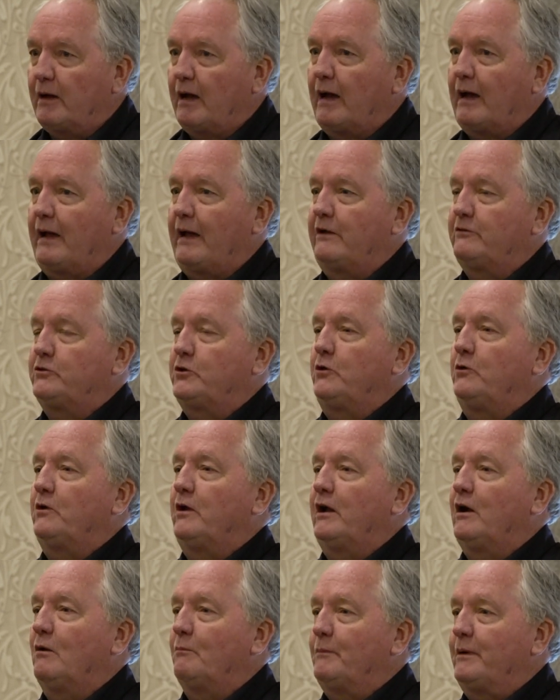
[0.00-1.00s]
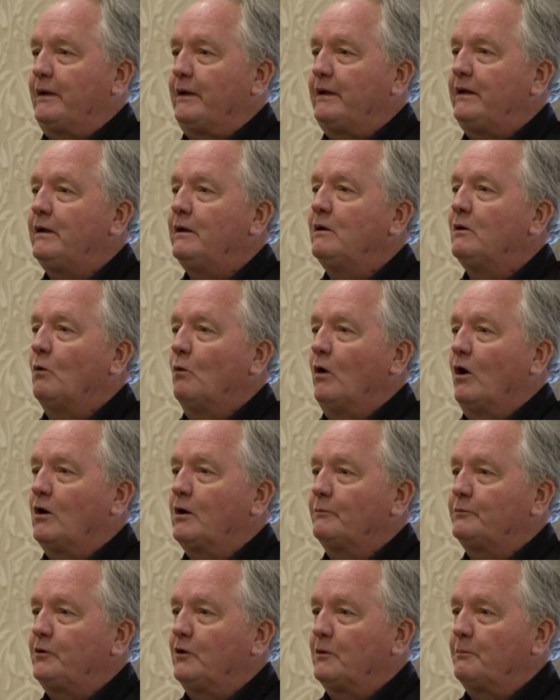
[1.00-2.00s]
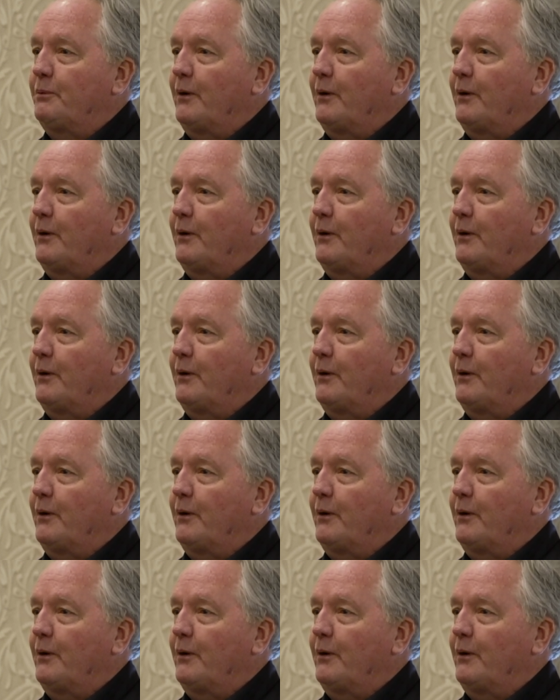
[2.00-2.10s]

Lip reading: I ask you to help me welcome to the